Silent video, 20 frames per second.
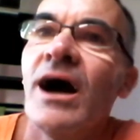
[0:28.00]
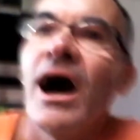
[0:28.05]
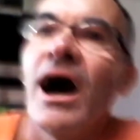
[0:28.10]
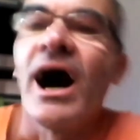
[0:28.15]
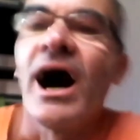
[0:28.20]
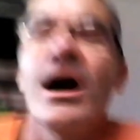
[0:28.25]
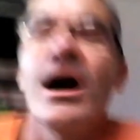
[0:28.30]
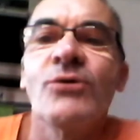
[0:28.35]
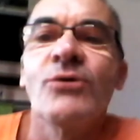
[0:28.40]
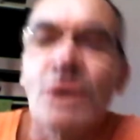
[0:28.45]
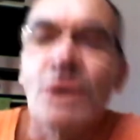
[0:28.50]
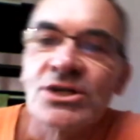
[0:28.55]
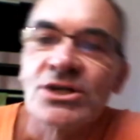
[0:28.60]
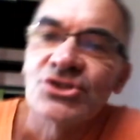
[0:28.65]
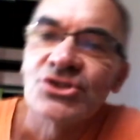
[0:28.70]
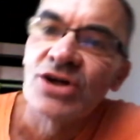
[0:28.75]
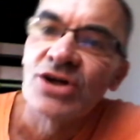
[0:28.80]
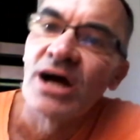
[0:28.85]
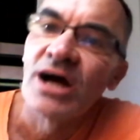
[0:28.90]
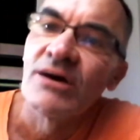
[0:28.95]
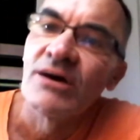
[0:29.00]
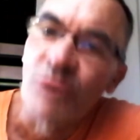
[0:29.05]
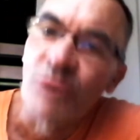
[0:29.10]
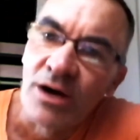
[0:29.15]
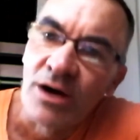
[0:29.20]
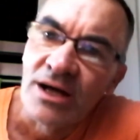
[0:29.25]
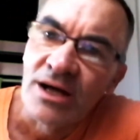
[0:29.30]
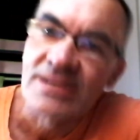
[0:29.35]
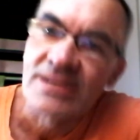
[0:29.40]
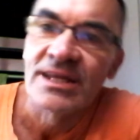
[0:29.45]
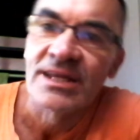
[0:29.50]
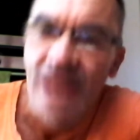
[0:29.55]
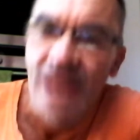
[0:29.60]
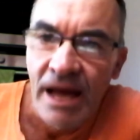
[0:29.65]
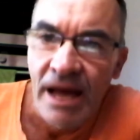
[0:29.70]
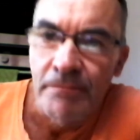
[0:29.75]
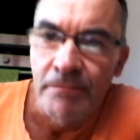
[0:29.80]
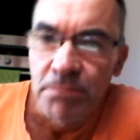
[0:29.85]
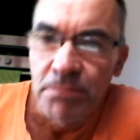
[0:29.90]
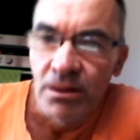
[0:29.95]
I wish I was an
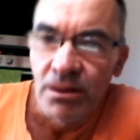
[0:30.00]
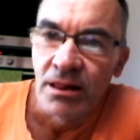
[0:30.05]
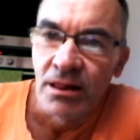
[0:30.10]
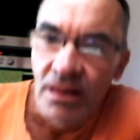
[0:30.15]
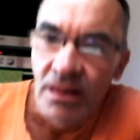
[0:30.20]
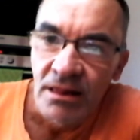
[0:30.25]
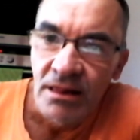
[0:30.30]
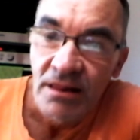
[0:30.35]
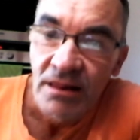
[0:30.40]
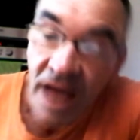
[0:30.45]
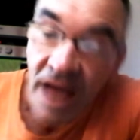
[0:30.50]
apple